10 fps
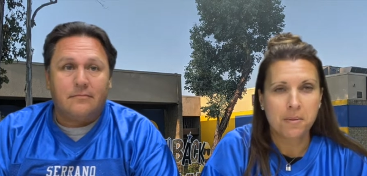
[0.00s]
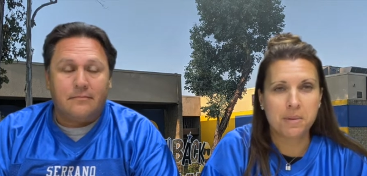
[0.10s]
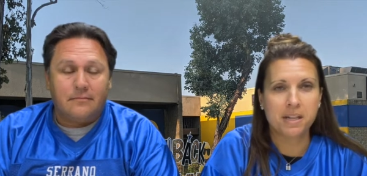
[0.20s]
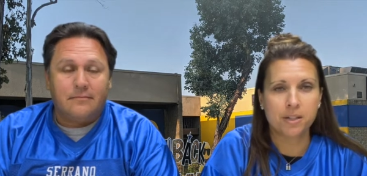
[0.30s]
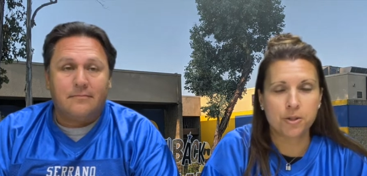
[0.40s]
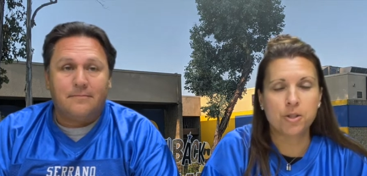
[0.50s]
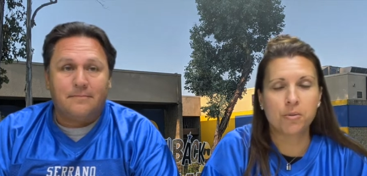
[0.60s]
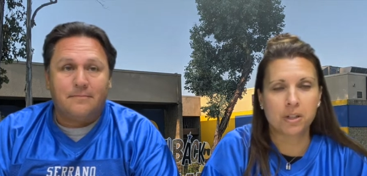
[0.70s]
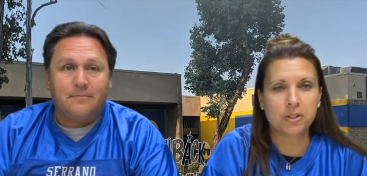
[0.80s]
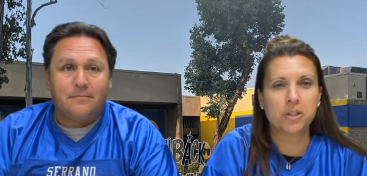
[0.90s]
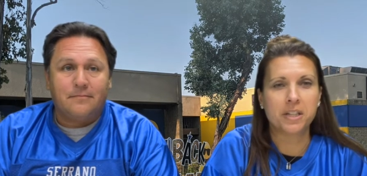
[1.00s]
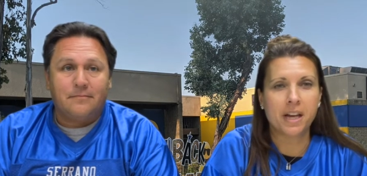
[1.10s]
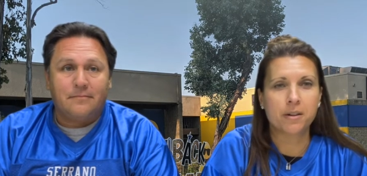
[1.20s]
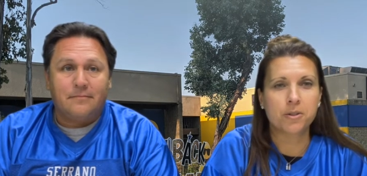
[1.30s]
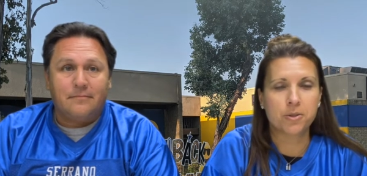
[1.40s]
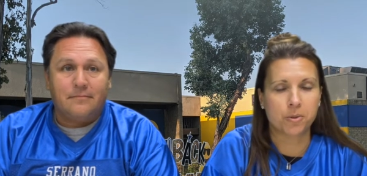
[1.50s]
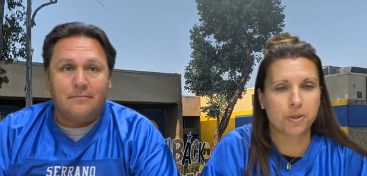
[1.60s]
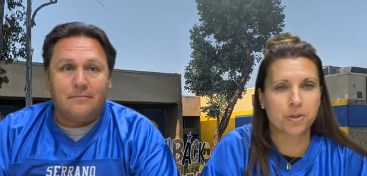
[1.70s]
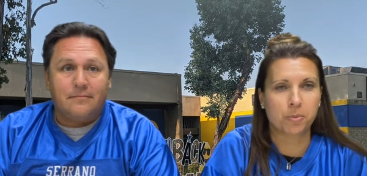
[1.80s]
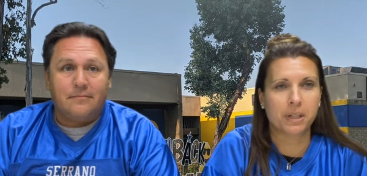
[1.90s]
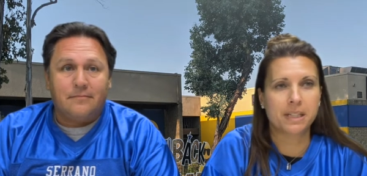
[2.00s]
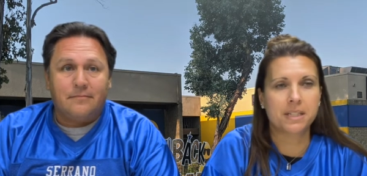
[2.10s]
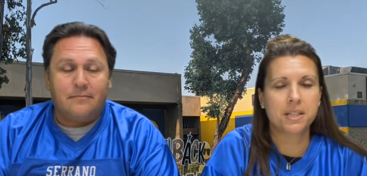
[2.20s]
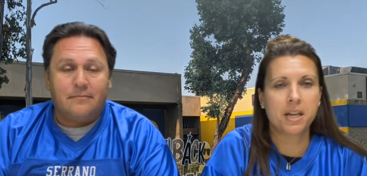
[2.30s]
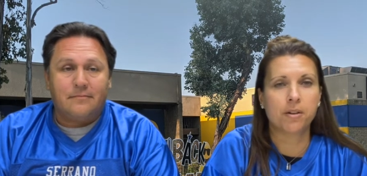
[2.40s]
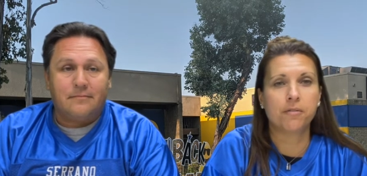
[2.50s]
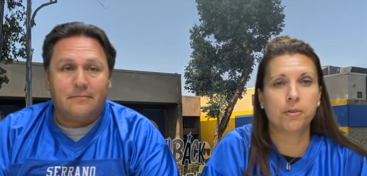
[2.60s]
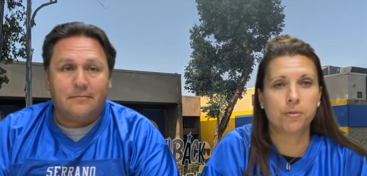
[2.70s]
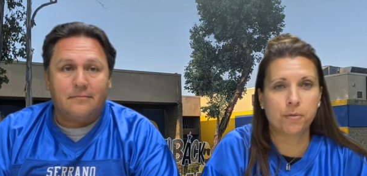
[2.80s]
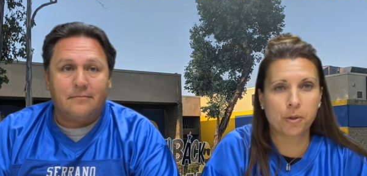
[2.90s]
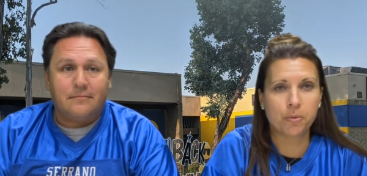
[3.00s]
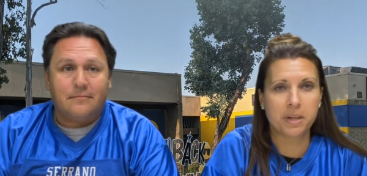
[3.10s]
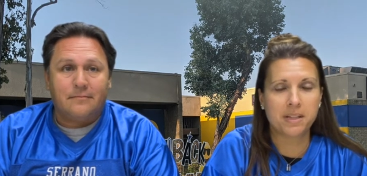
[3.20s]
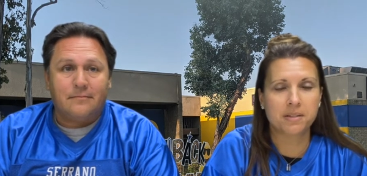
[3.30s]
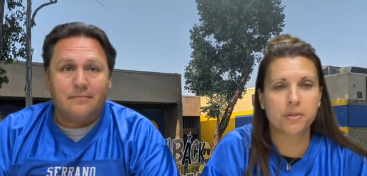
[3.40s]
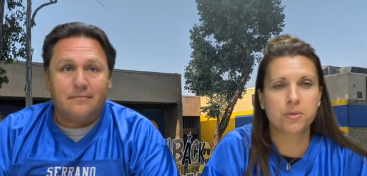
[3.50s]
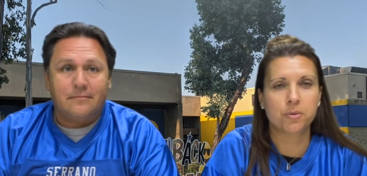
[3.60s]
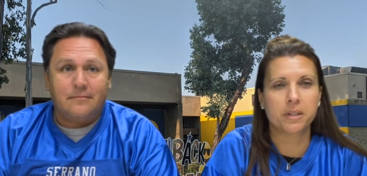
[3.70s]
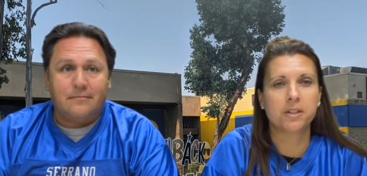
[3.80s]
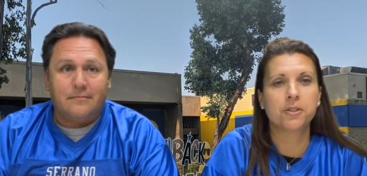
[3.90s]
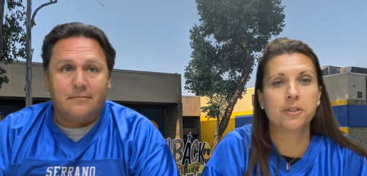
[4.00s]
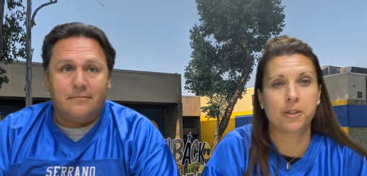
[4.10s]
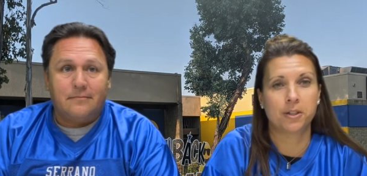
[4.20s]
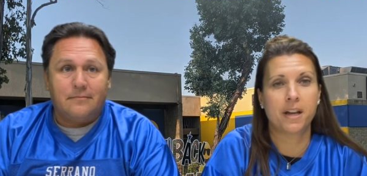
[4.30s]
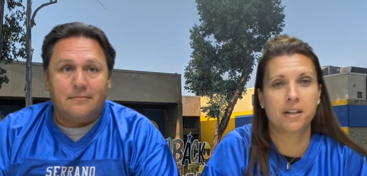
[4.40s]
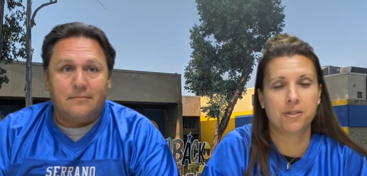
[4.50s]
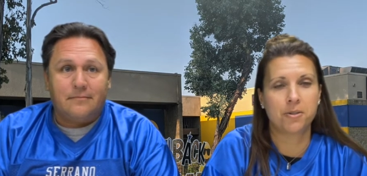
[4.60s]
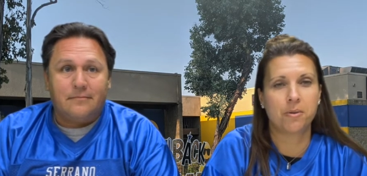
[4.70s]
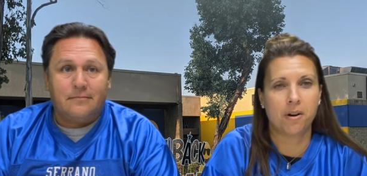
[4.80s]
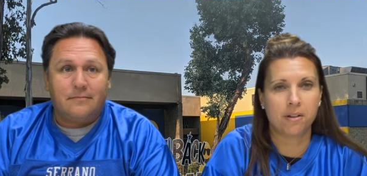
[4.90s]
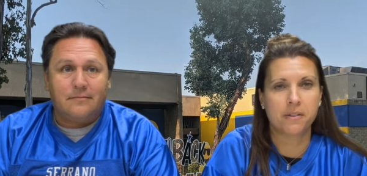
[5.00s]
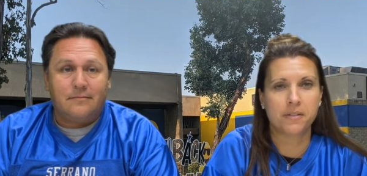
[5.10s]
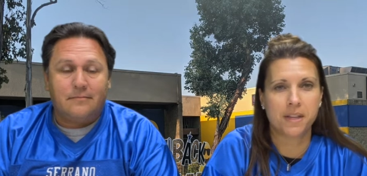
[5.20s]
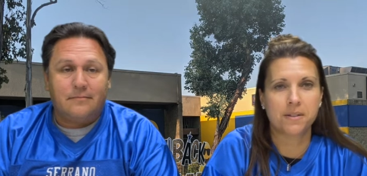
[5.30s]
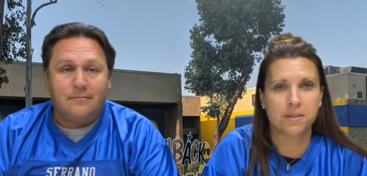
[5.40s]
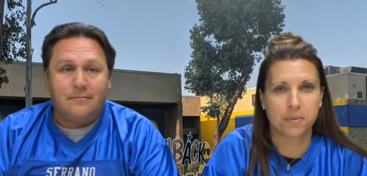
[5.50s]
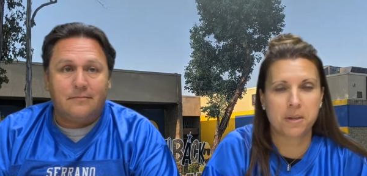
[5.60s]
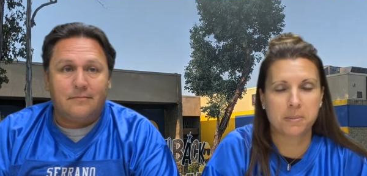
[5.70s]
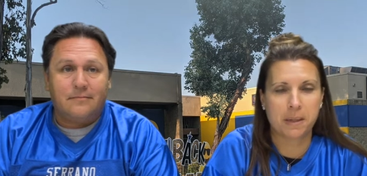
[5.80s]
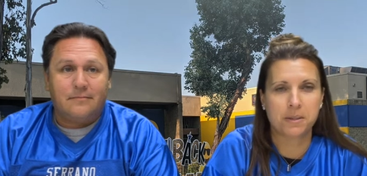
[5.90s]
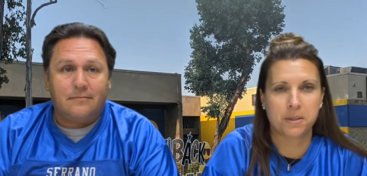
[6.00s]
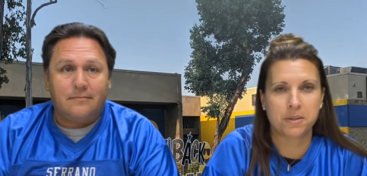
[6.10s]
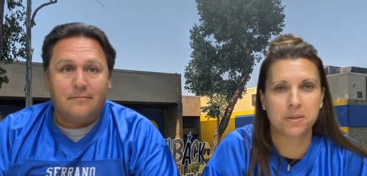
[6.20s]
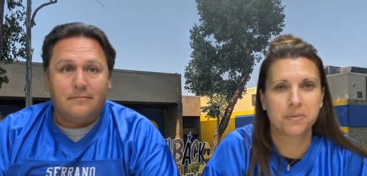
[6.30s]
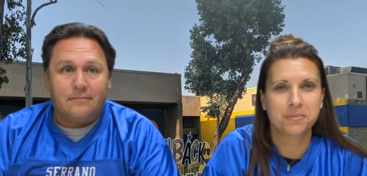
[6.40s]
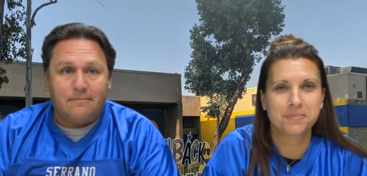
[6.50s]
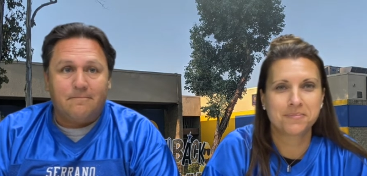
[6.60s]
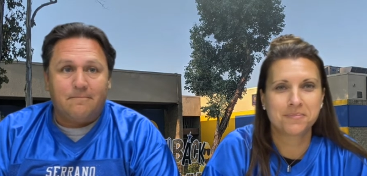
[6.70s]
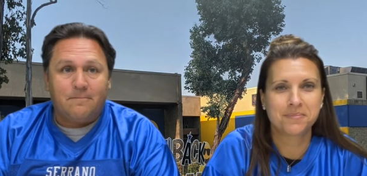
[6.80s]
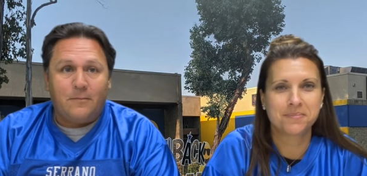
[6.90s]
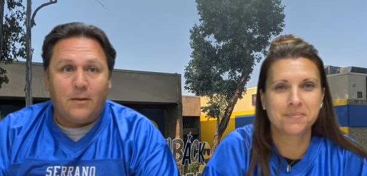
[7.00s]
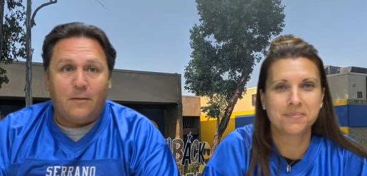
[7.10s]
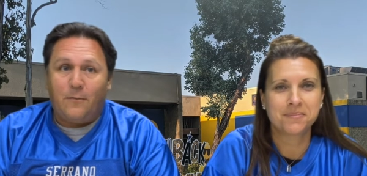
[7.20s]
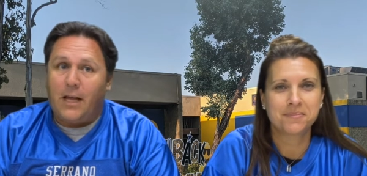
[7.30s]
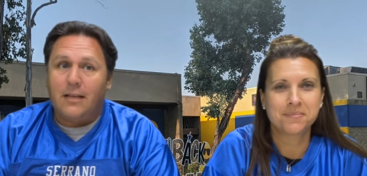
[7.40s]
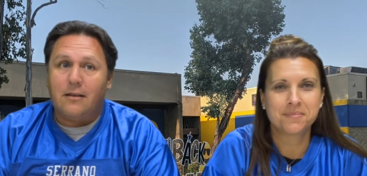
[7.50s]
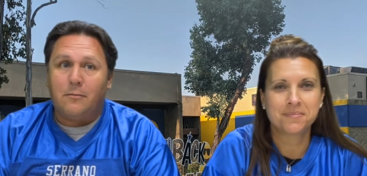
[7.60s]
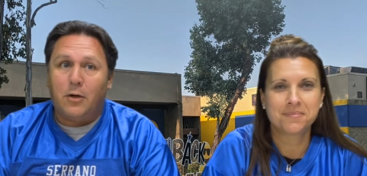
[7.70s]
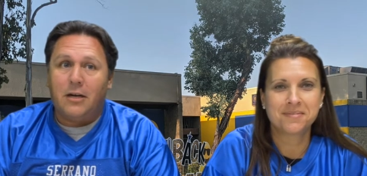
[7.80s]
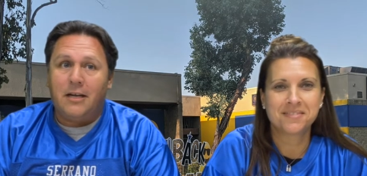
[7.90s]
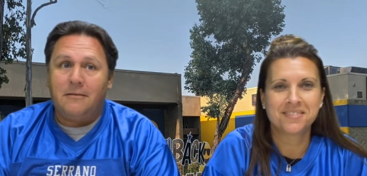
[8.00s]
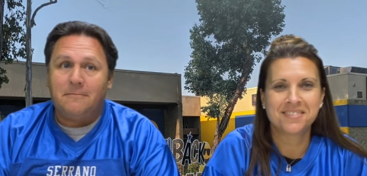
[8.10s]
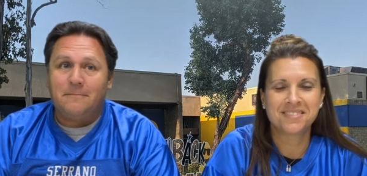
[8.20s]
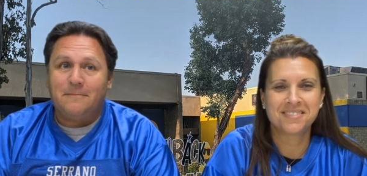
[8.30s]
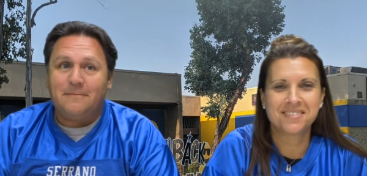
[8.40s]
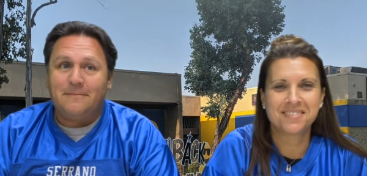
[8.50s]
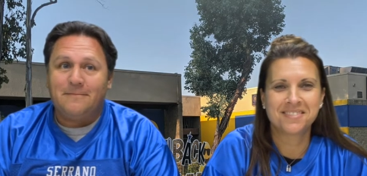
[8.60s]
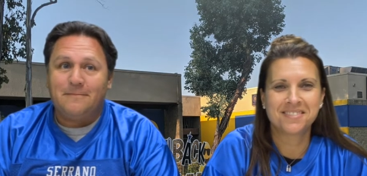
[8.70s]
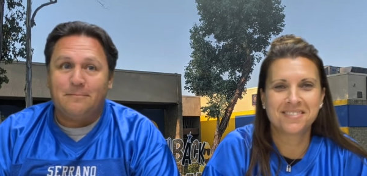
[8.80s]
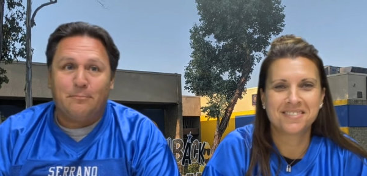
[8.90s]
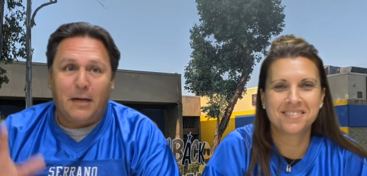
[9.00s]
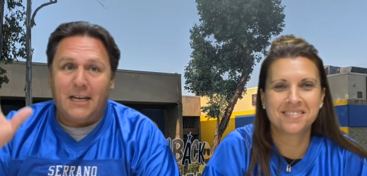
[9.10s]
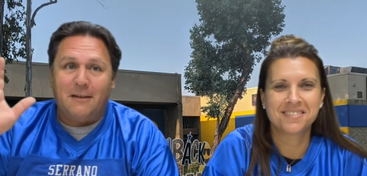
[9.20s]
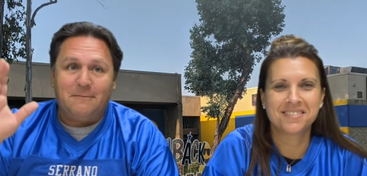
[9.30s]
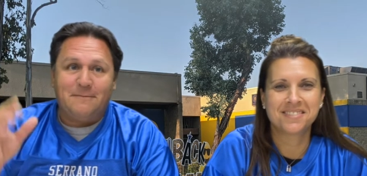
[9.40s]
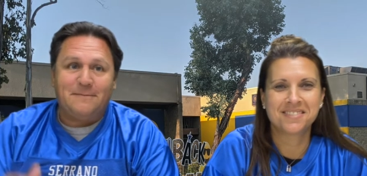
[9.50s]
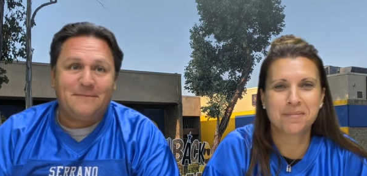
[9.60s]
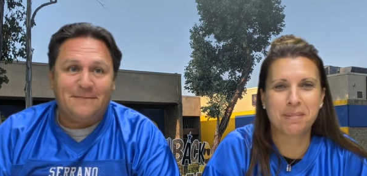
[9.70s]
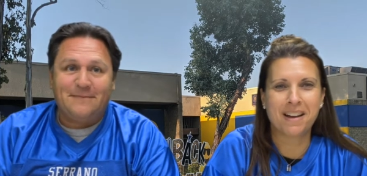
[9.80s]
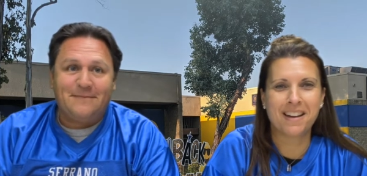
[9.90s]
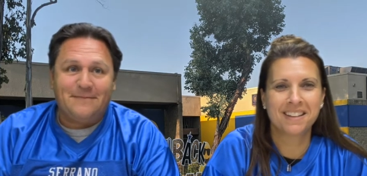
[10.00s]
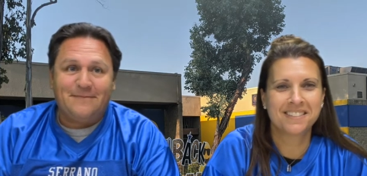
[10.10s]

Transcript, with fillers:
Speaker 1: because you are learning how to soar. So we're gonna take a full four weeks of the school year to learn how to do all of the things that we expect you
Speaker 2: to do. Flight little birdie. Bye now. Bye.